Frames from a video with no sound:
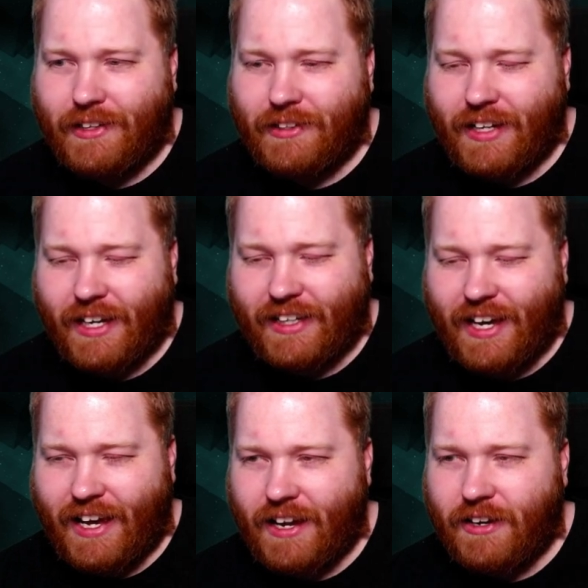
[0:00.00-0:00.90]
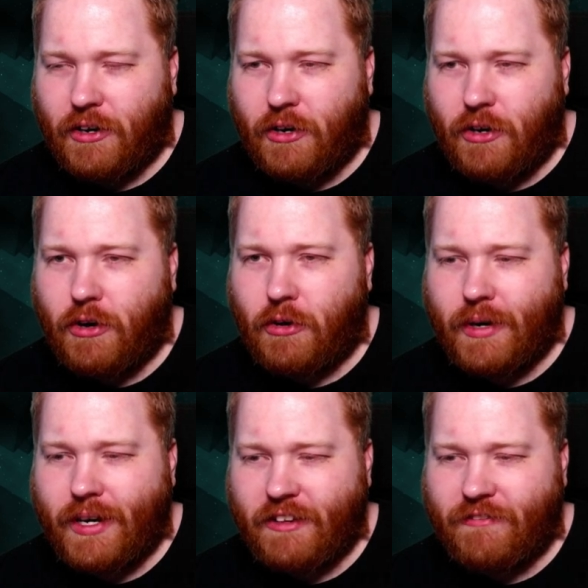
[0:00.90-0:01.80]
dude, I can
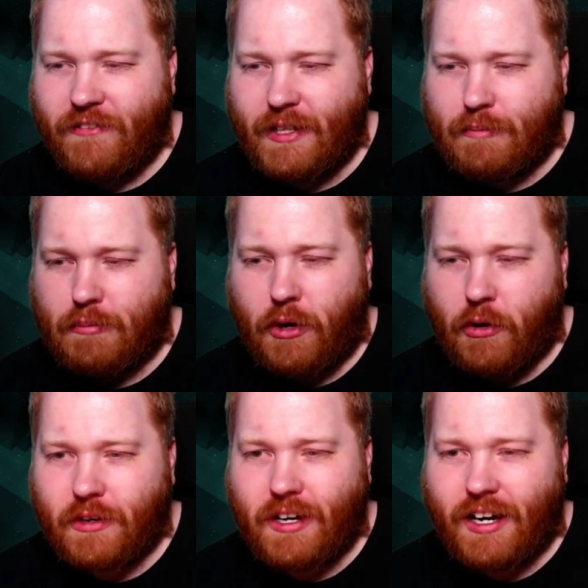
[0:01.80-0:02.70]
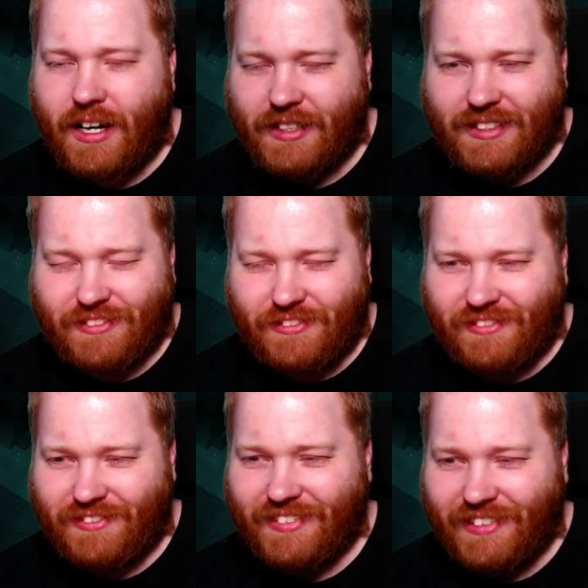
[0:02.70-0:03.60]
already feel broken hearts.
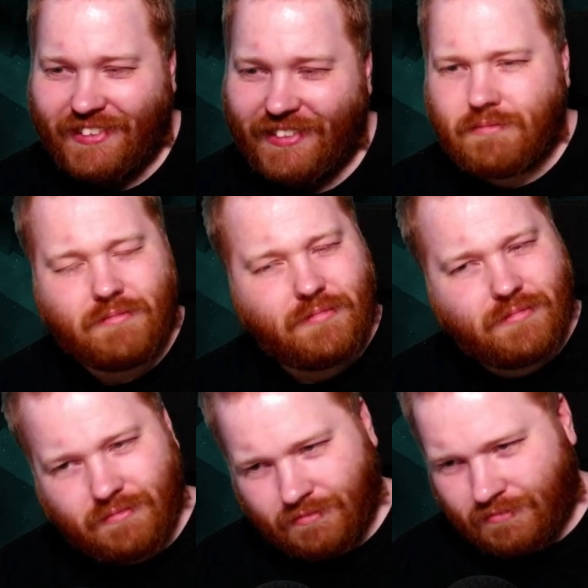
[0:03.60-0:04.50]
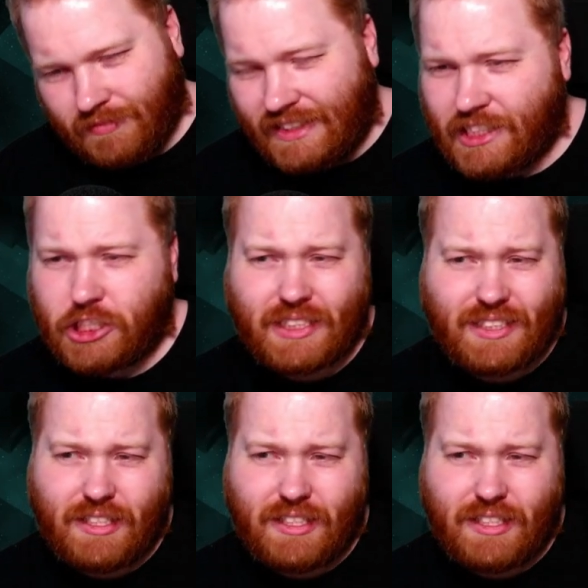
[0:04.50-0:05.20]
Is it just a